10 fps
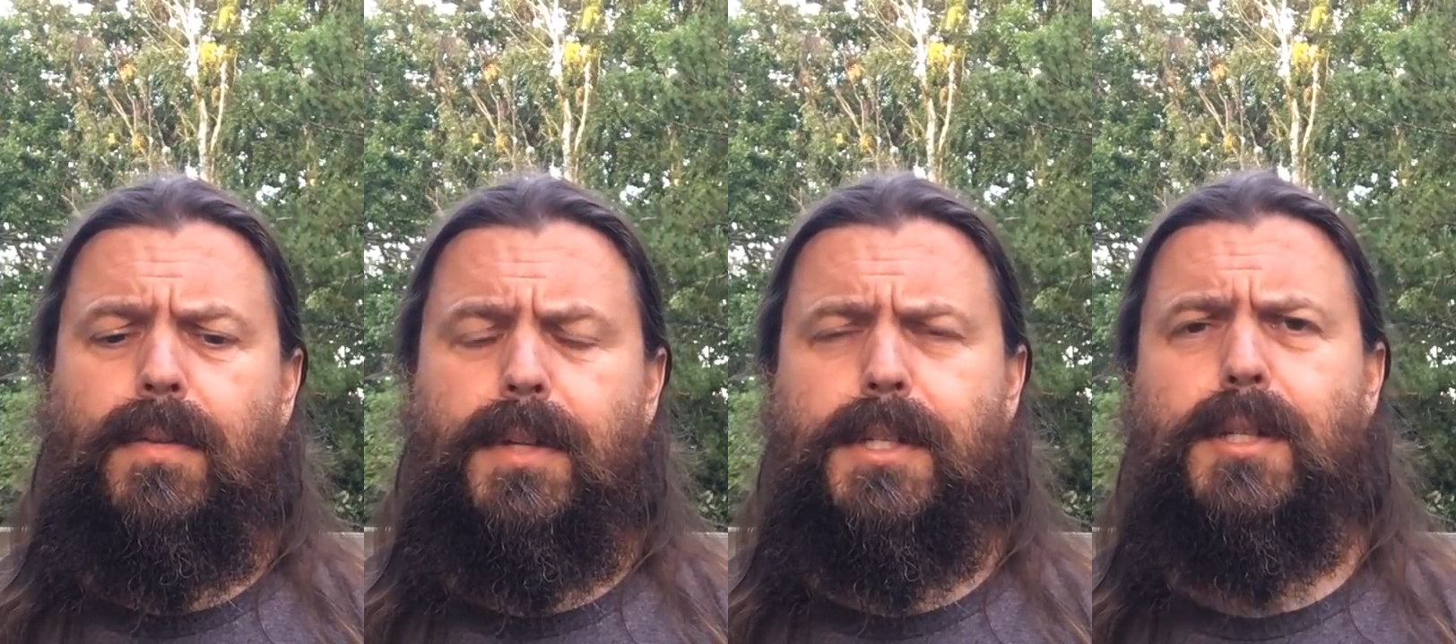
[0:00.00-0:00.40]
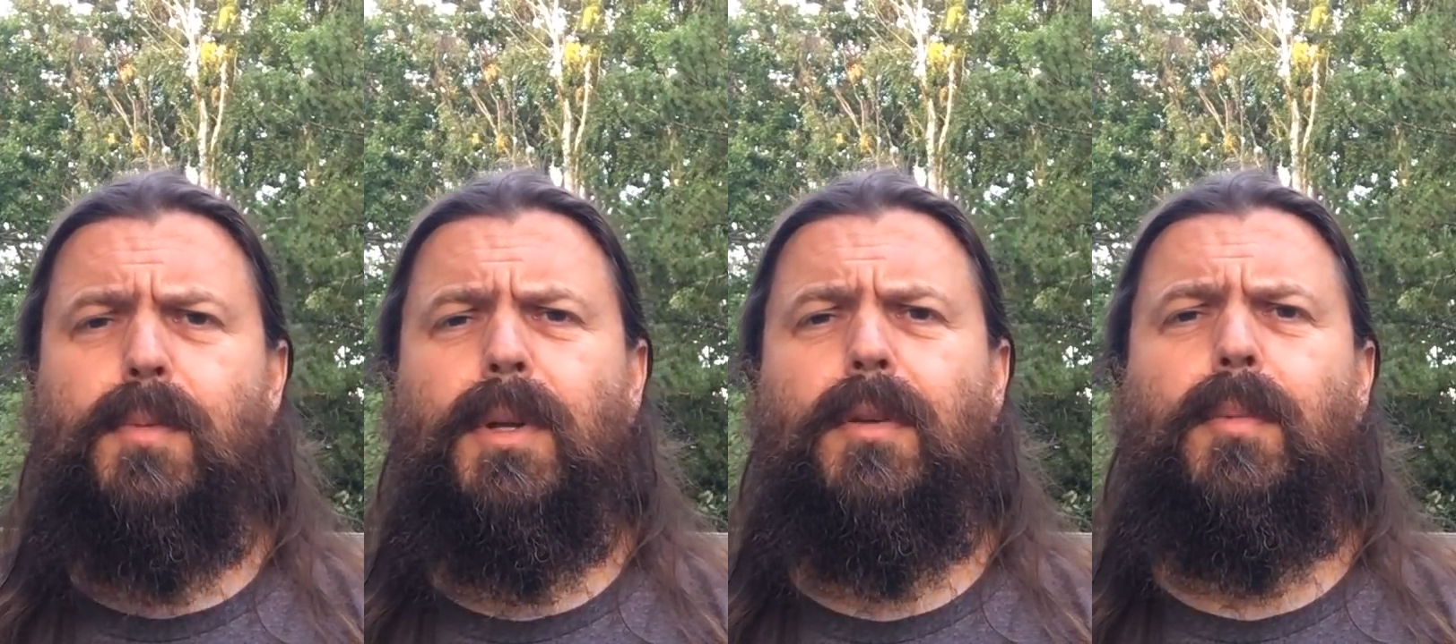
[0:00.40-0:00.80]
This is
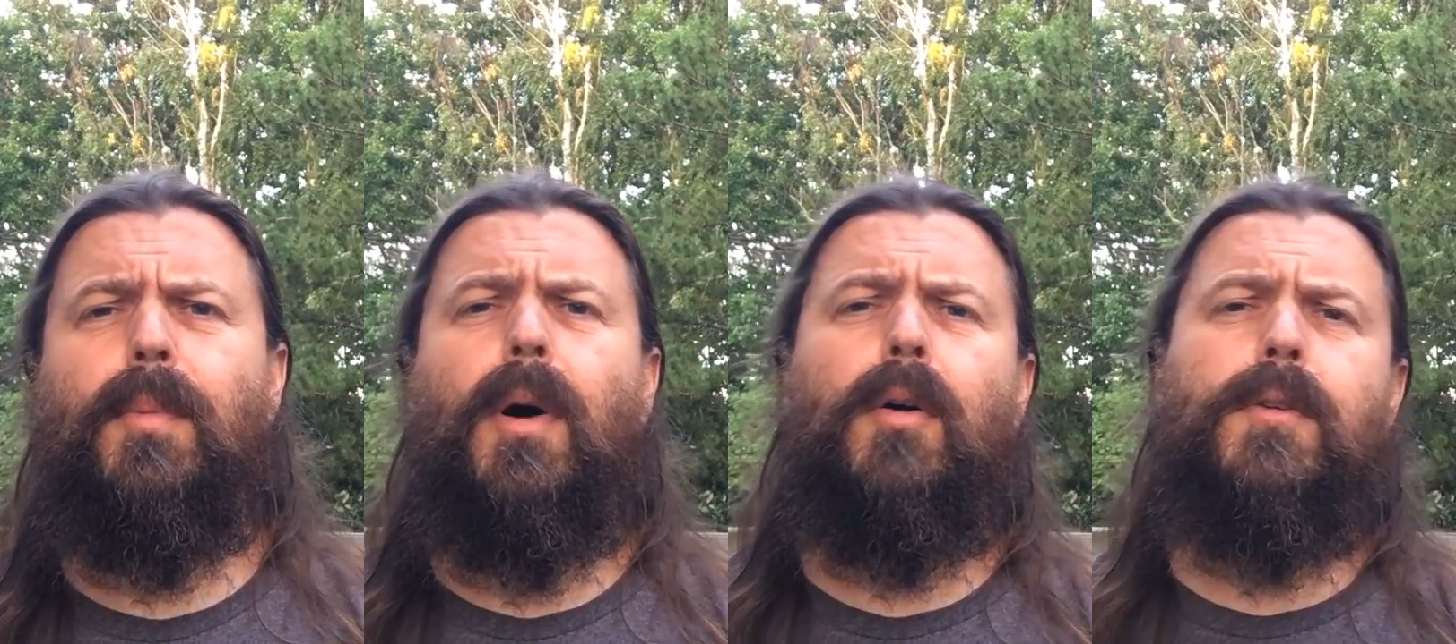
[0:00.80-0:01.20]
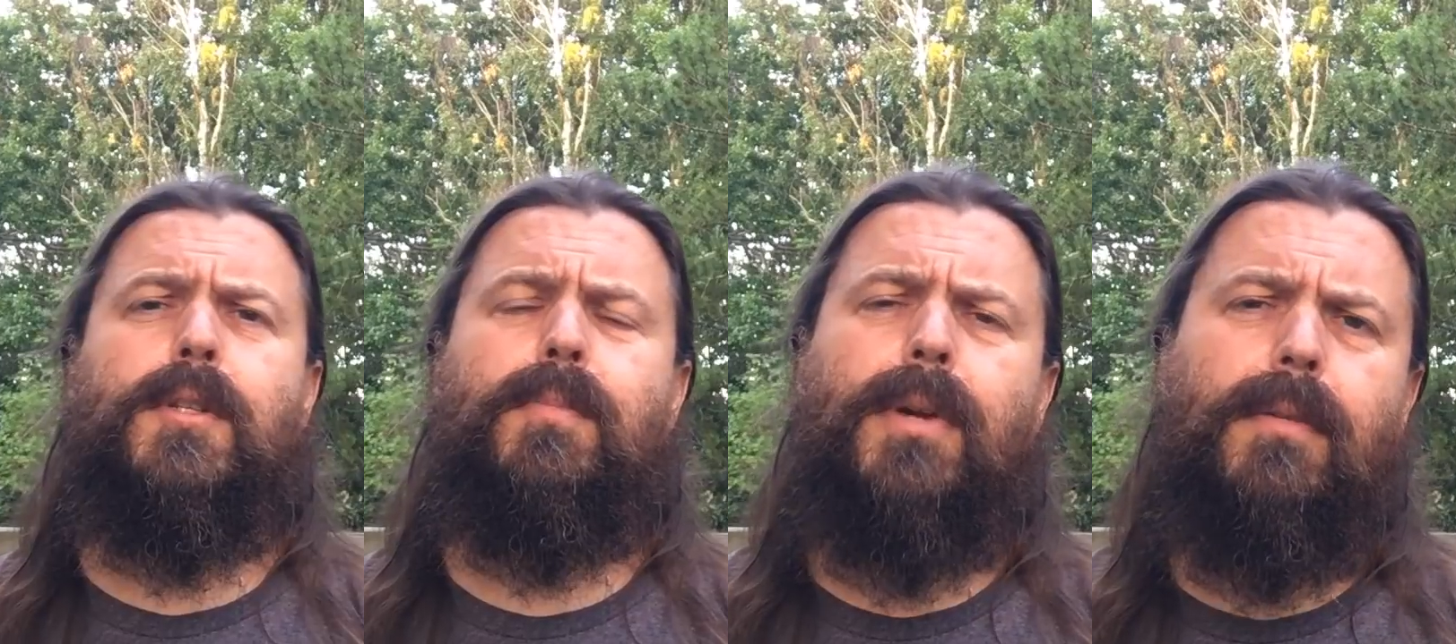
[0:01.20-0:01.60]
one of the
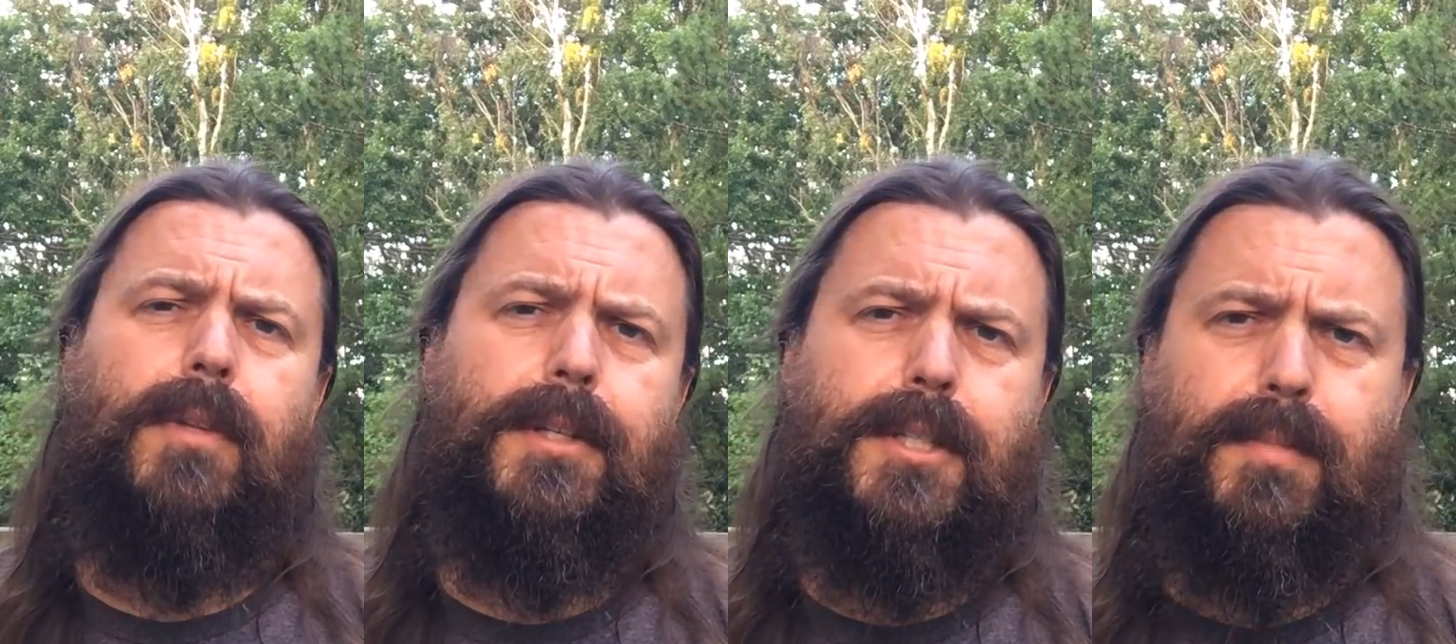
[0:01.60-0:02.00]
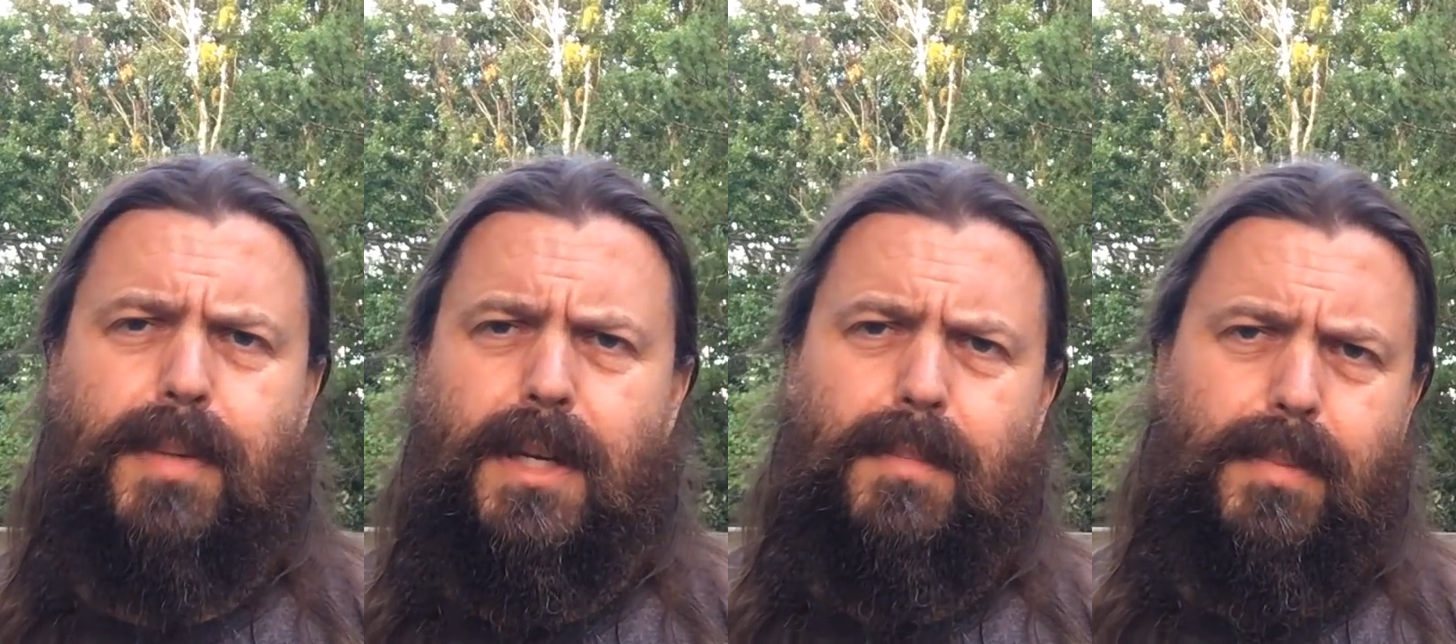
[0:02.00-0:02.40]
most privileged
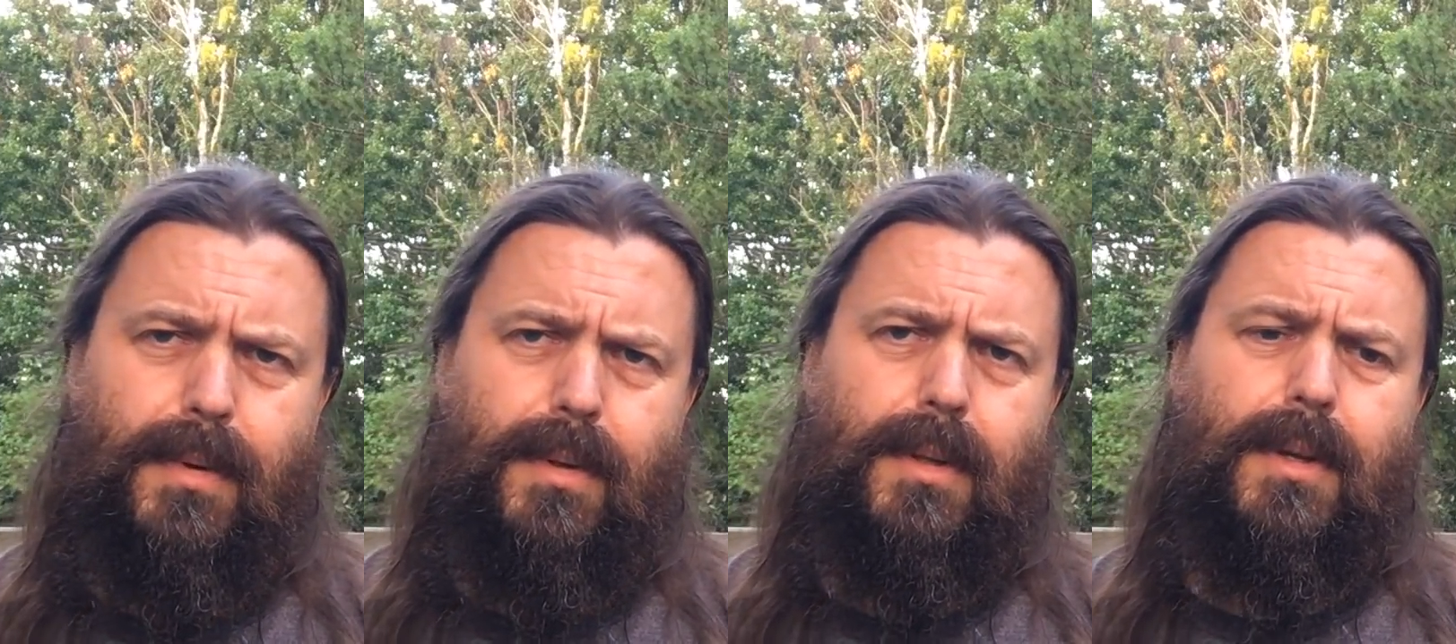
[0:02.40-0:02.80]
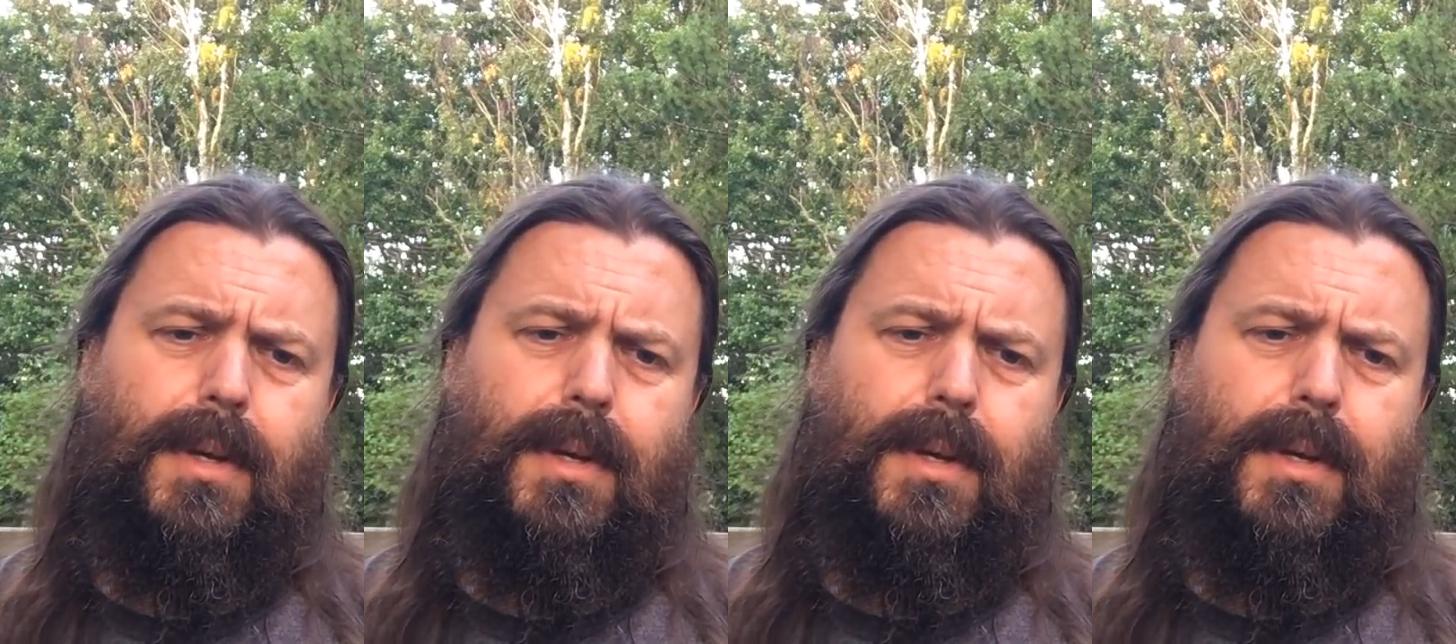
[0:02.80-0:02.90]
people